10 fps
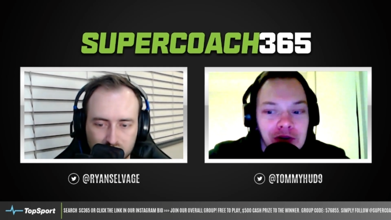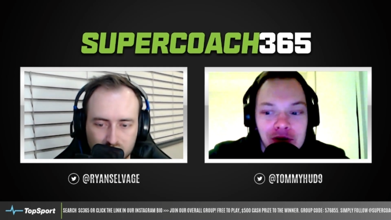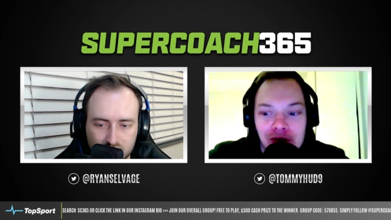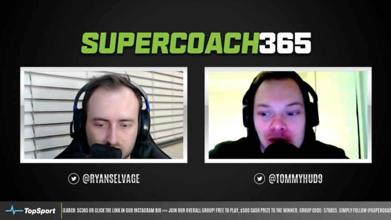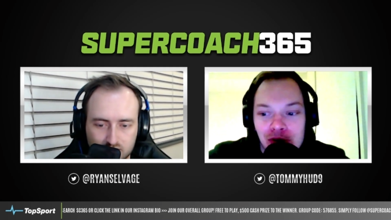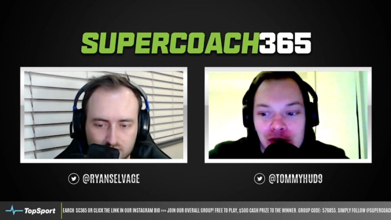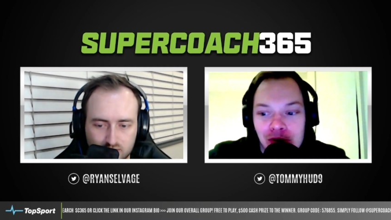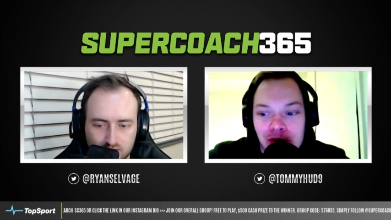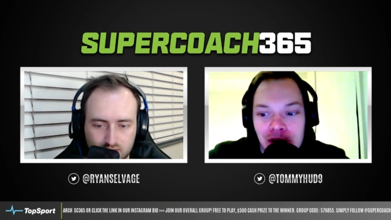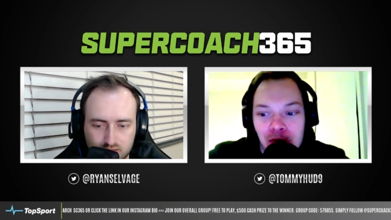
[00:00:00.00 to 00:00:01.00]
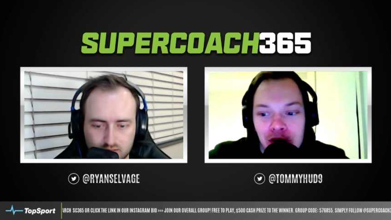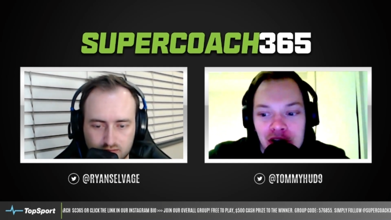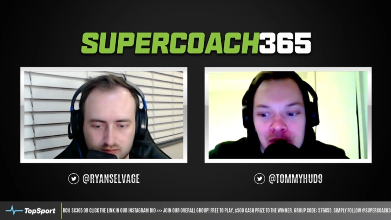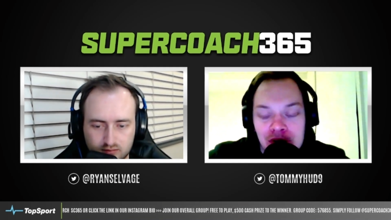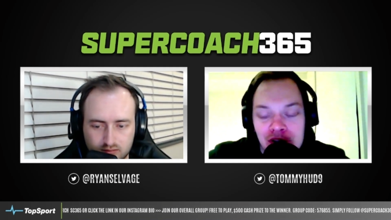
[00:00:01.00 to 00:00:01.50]
Speaker 1: you're if you're in one of
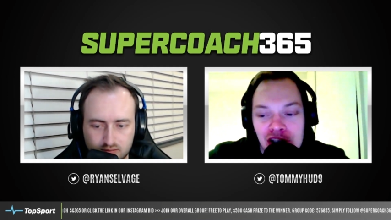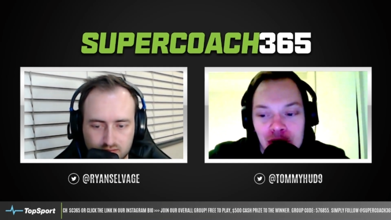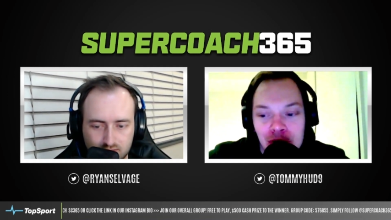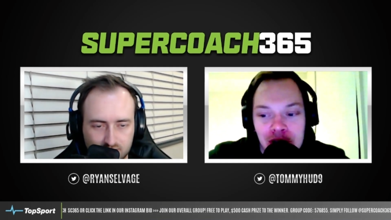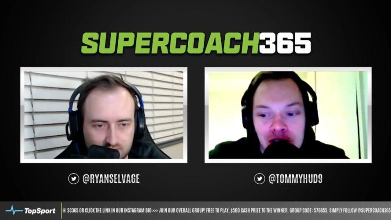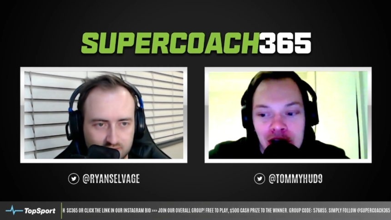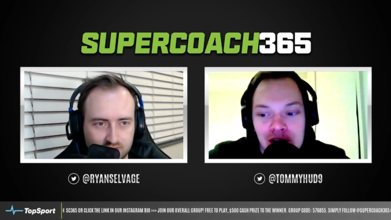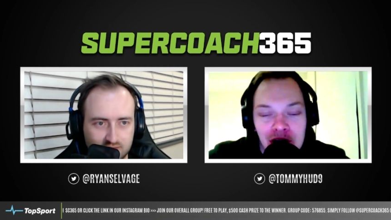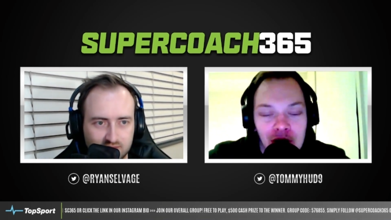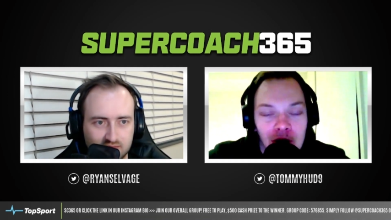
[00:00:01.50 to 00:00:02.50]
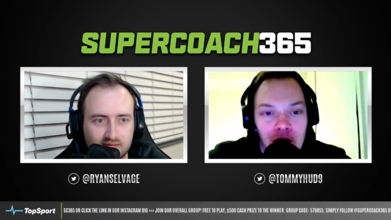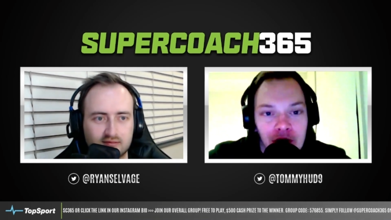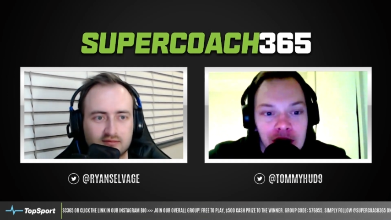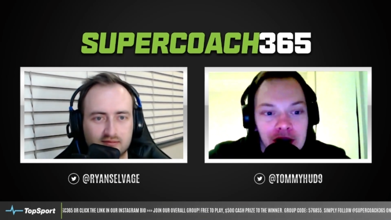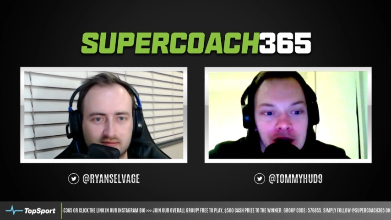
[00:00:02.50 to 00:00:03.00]
those positions where you're chasing a high
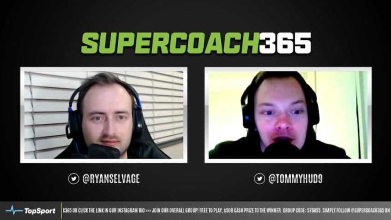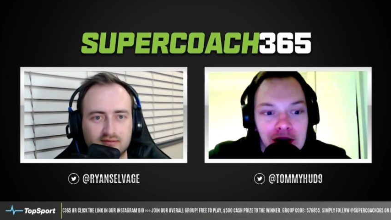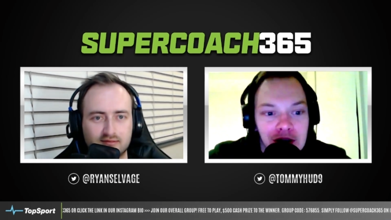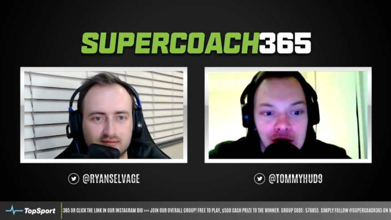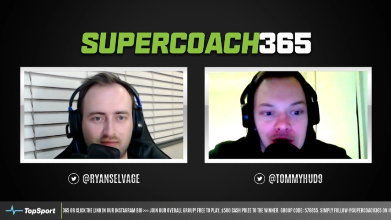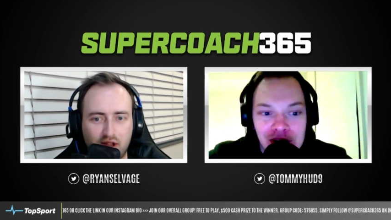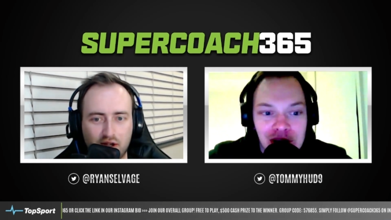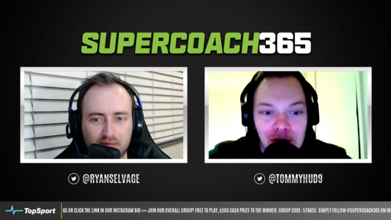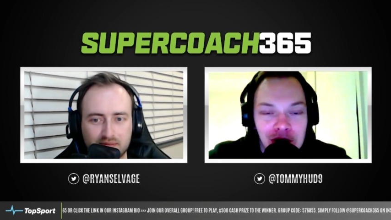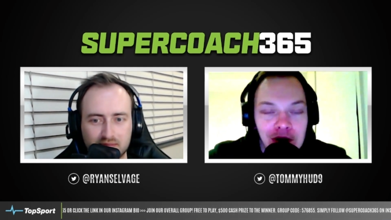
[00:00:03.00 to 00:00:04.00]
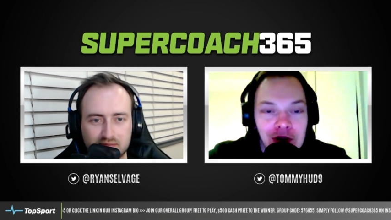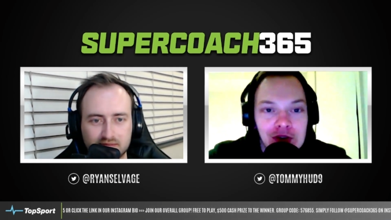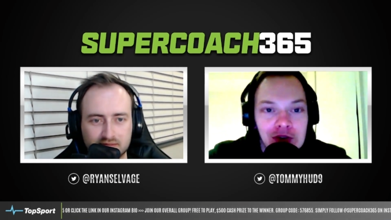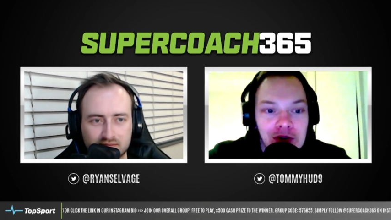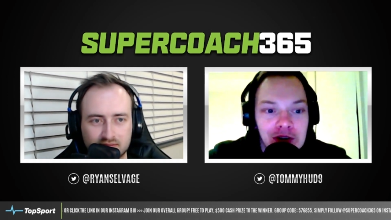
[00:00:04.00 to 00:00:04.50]
rank, he could be yeah. someone to go
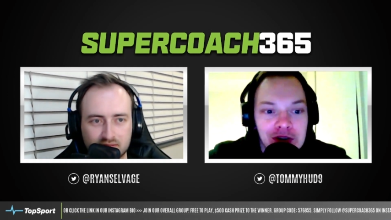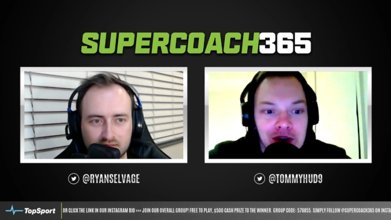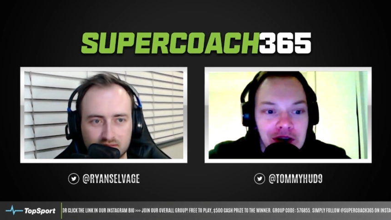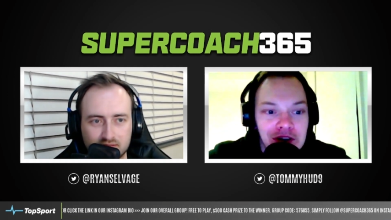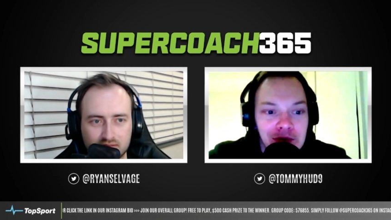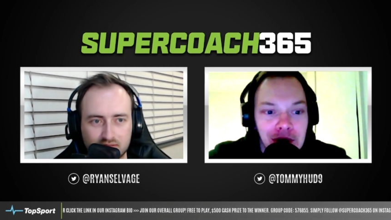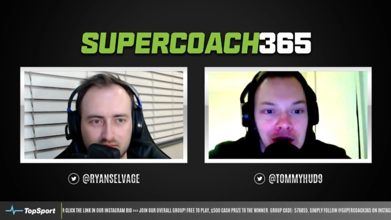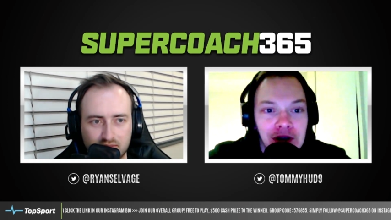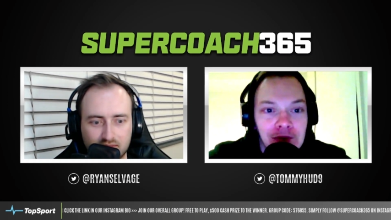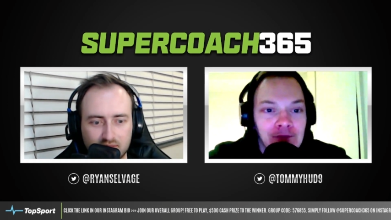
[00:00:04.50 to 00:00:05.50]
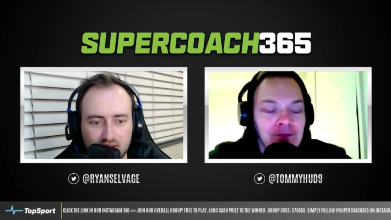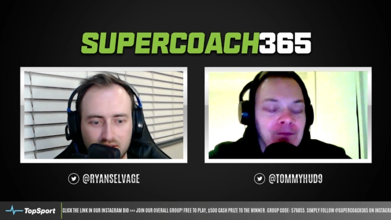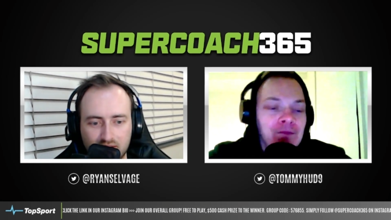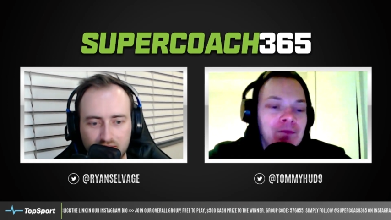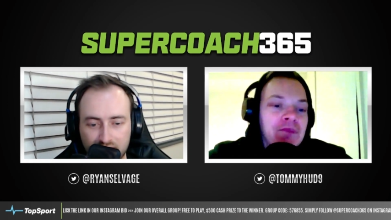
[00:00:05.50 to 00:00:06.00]
to, to to get some money.
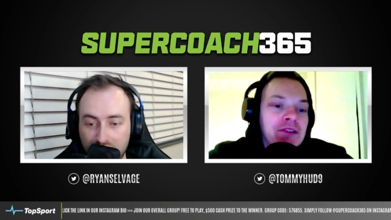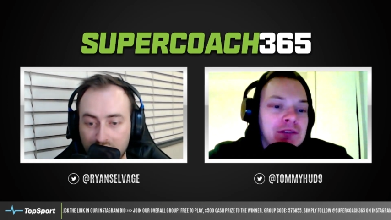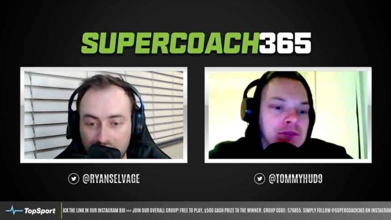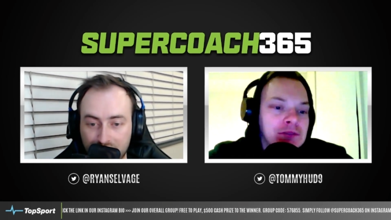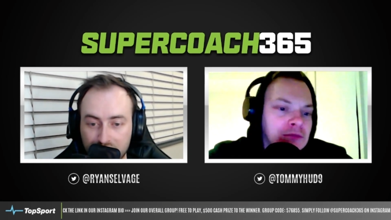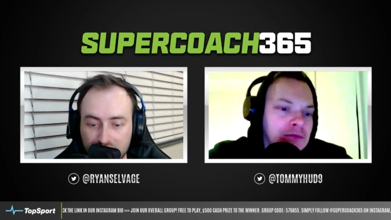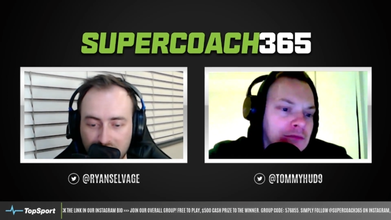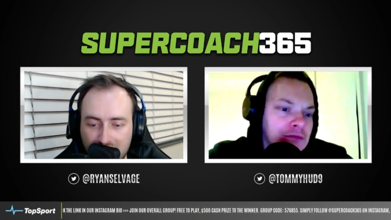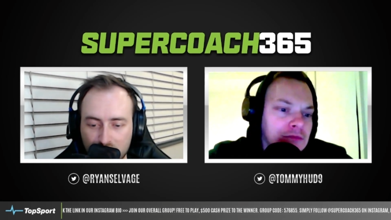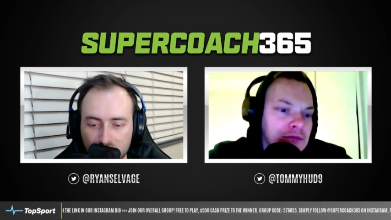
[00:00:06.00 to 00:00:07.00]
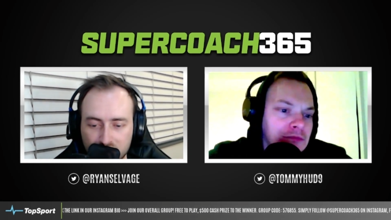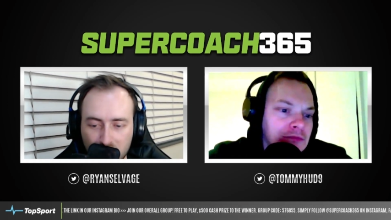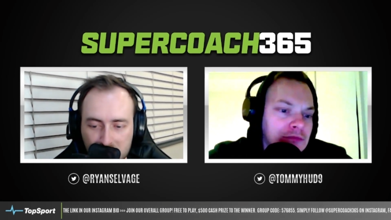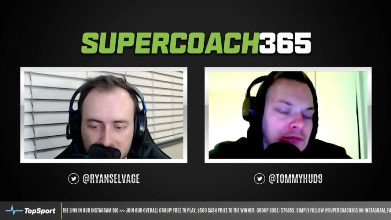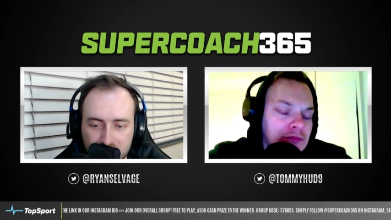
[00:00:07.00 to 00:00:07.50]
Speaker 2: Yeah, and if you did hang on to
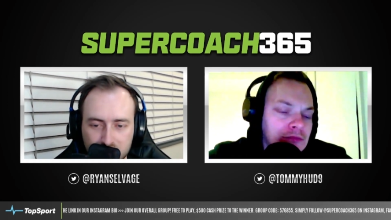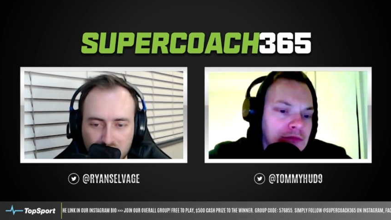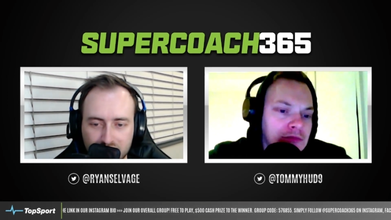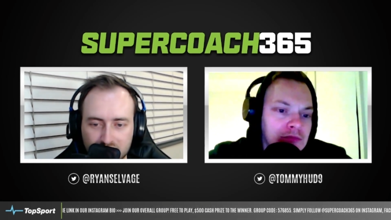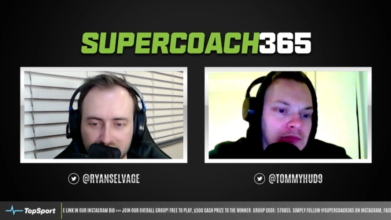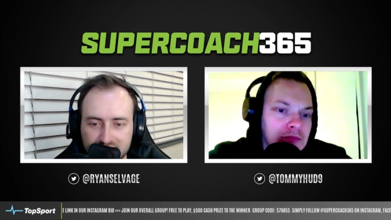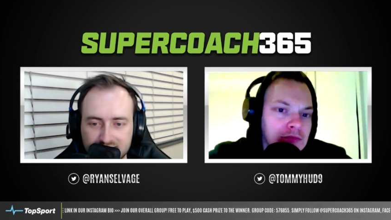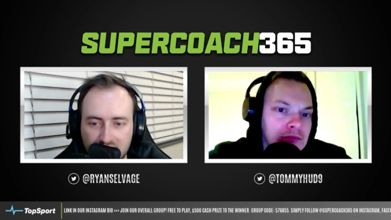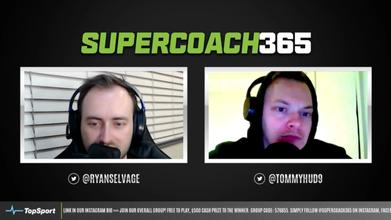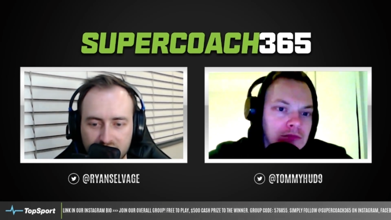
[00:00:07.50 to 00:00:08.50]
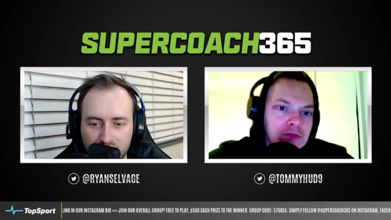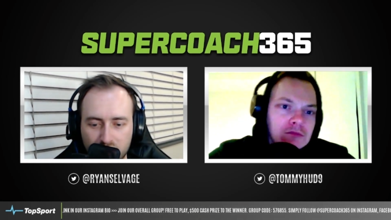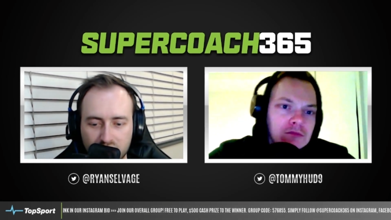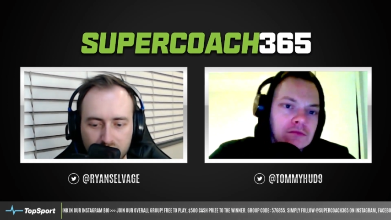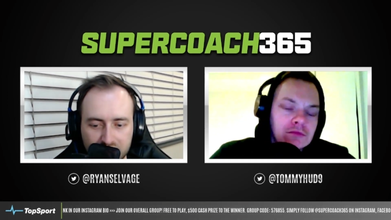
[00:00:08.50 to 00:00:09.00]
him in your draft league start of the year, what
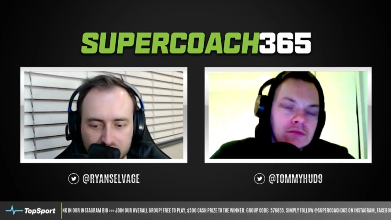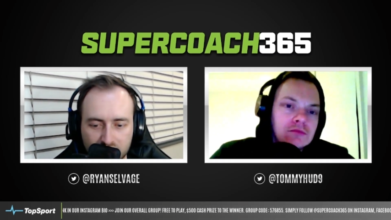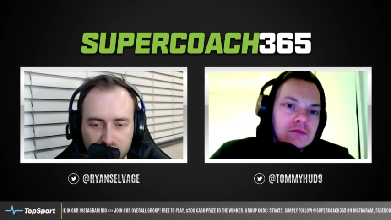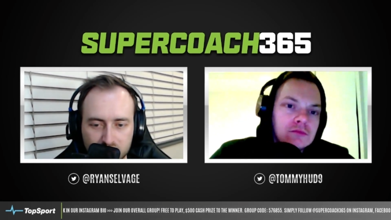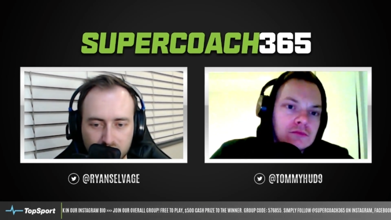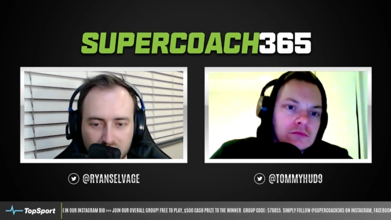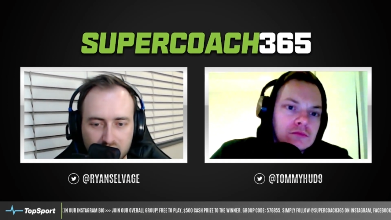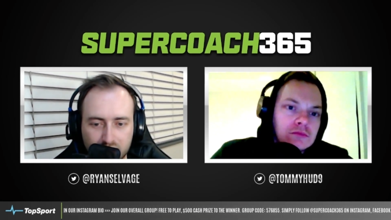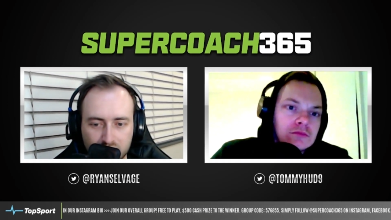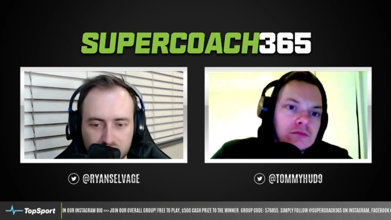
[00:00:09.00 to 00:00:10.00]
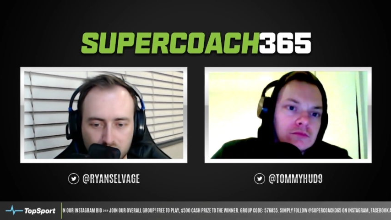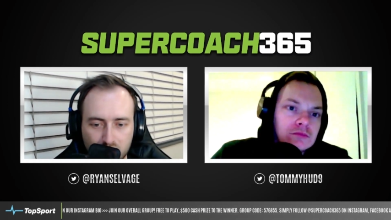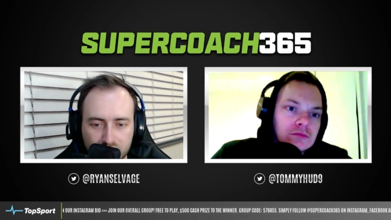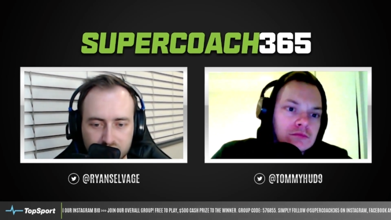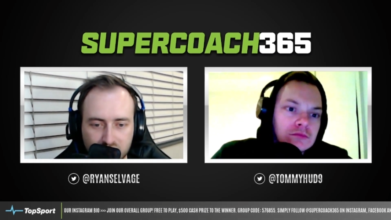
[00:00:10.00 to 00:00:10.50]
did he miss? I think it was about the first
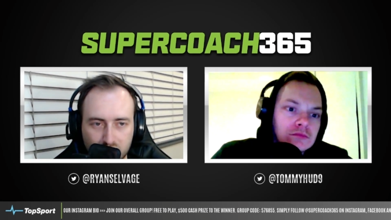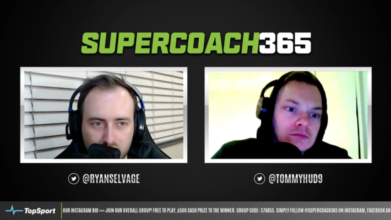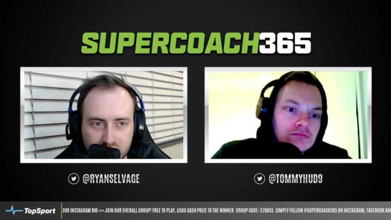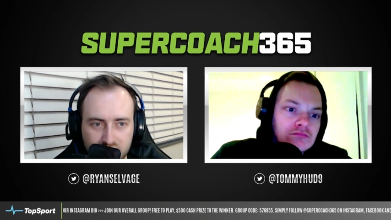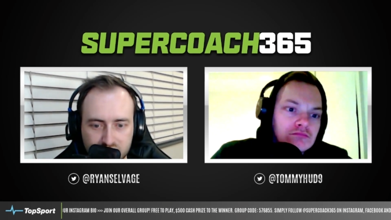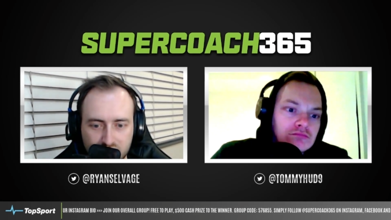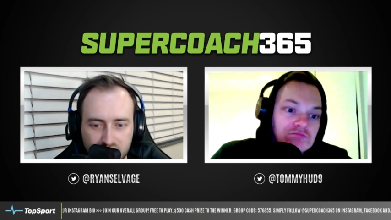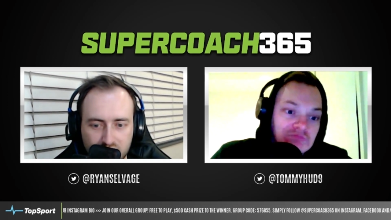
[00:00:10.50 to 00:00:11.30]
twelve or so weeks.